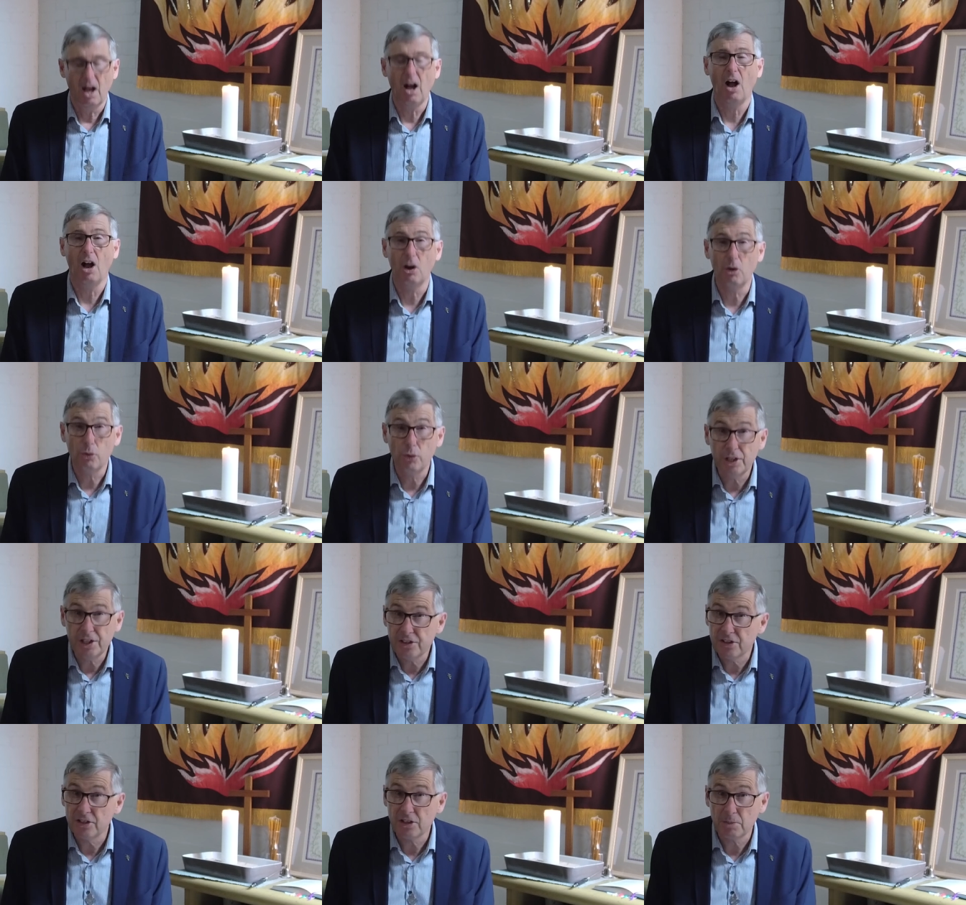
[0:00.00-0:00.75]
I
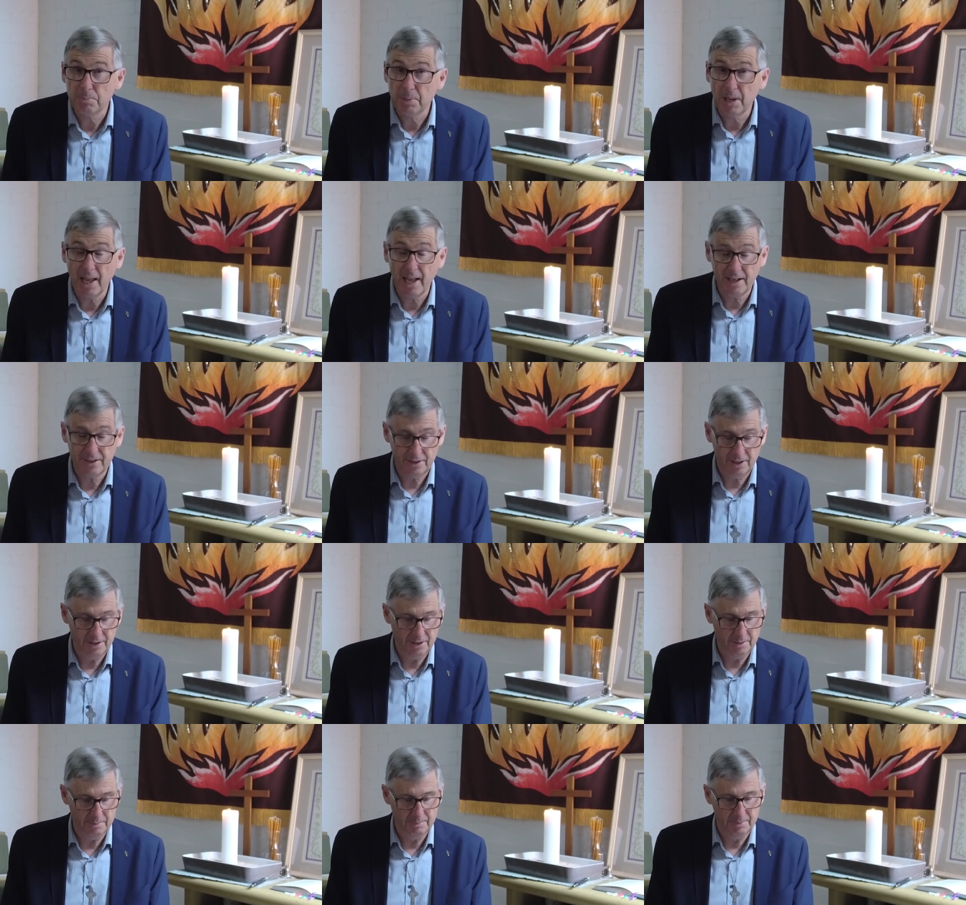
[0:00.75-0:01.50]
risked
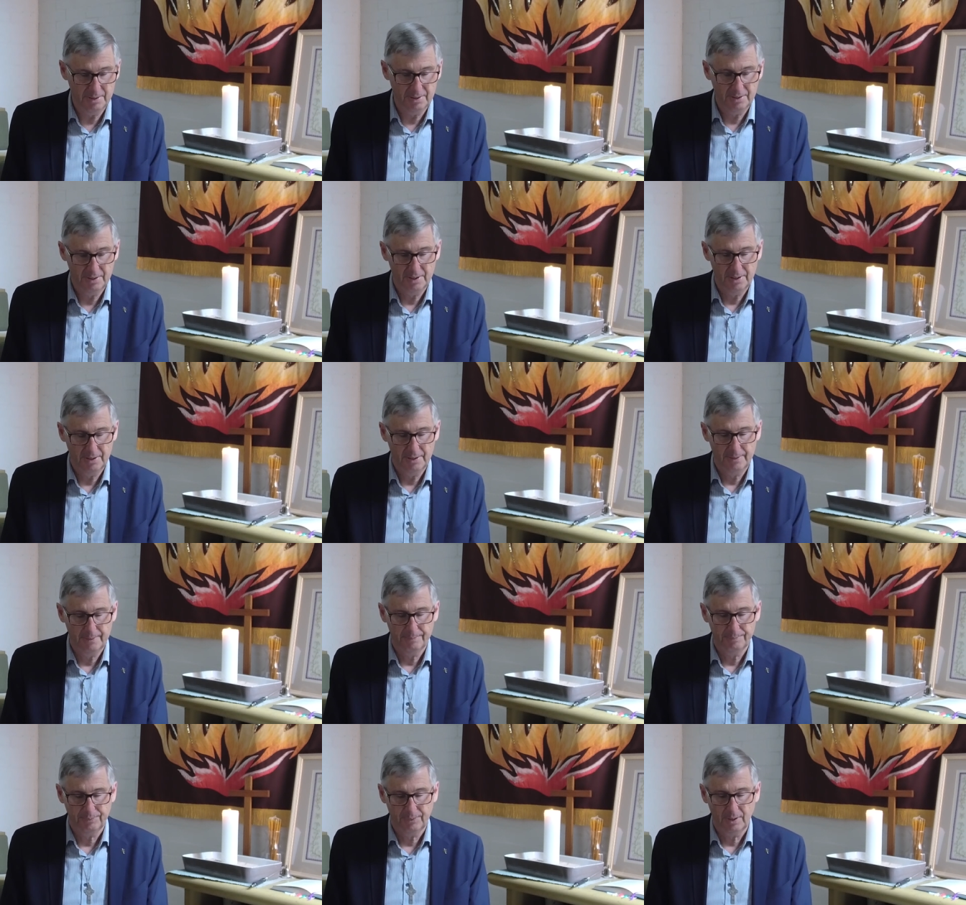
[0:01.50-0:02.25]
planting them,
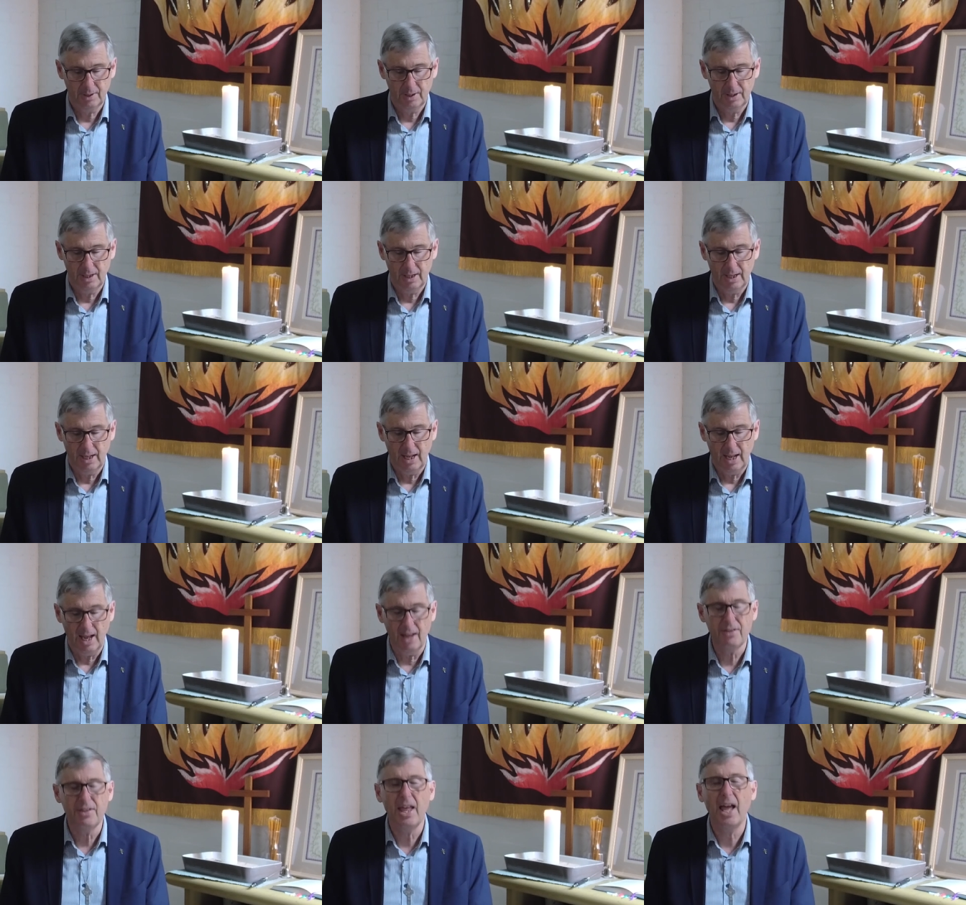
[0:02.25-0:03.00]
and